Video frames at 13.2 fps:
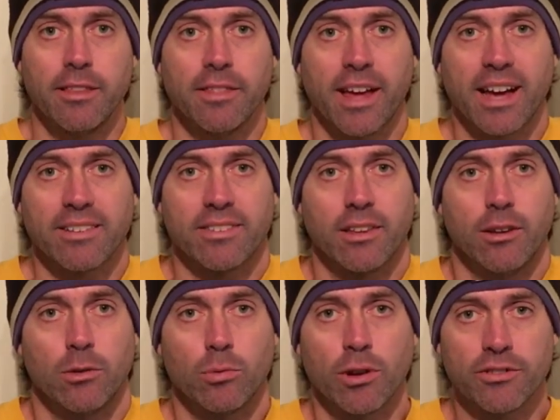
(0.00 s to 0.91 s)
that
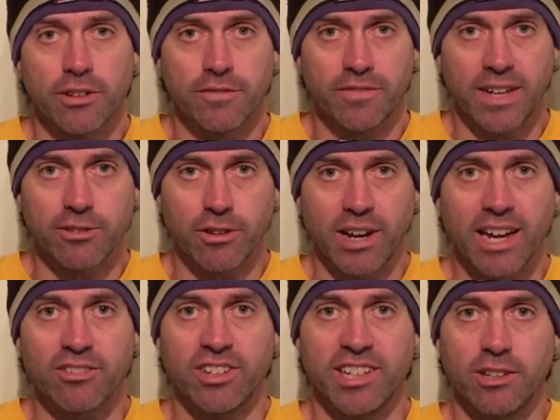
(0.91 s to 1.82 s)
Roger Federer
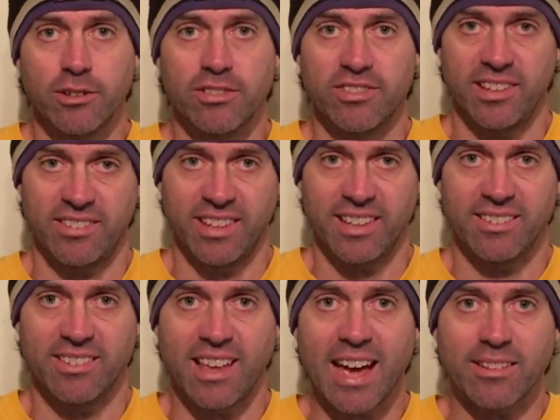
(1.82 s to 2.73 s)
actually used this
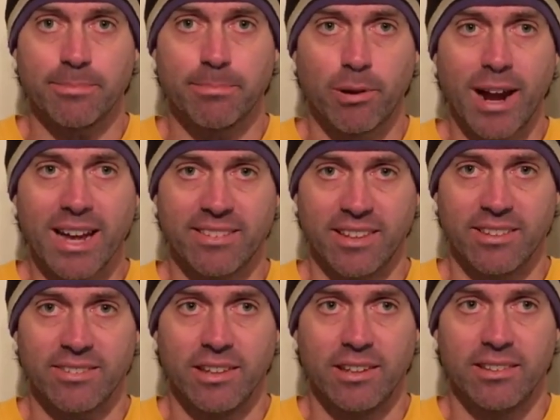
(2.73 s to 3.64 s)
exact
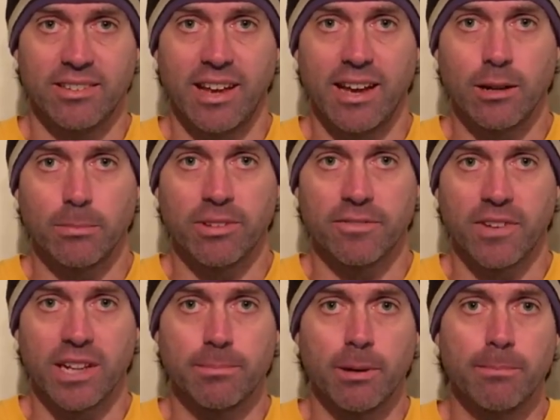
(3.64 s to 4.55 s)
practice to help
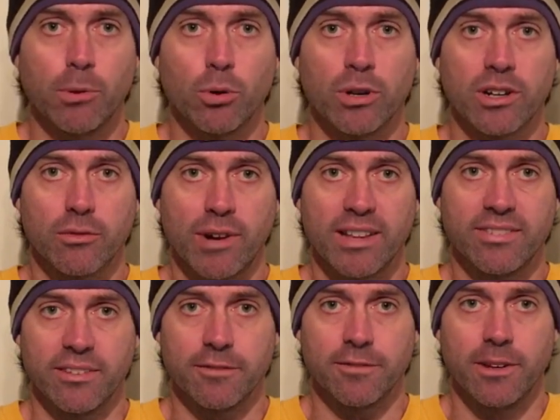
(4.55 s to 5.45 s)
develop a more
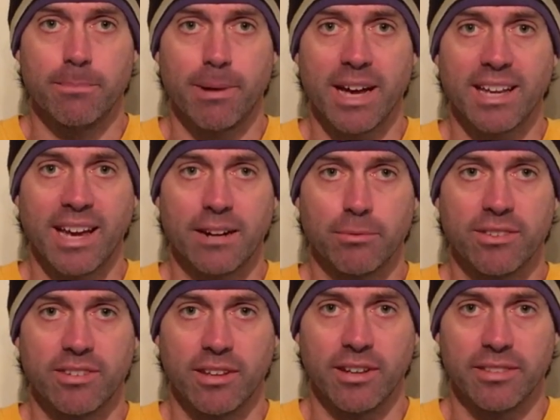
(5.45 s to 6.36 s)
aggressive backhand
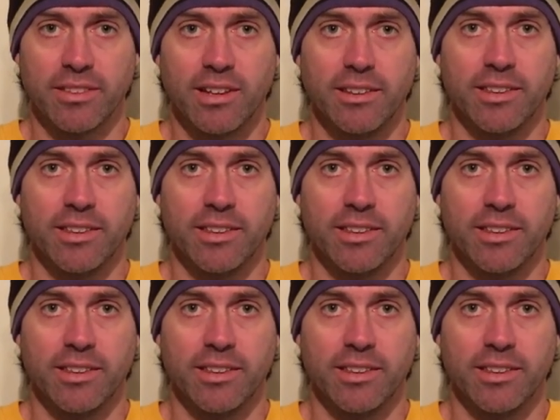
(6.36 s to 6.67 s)
return.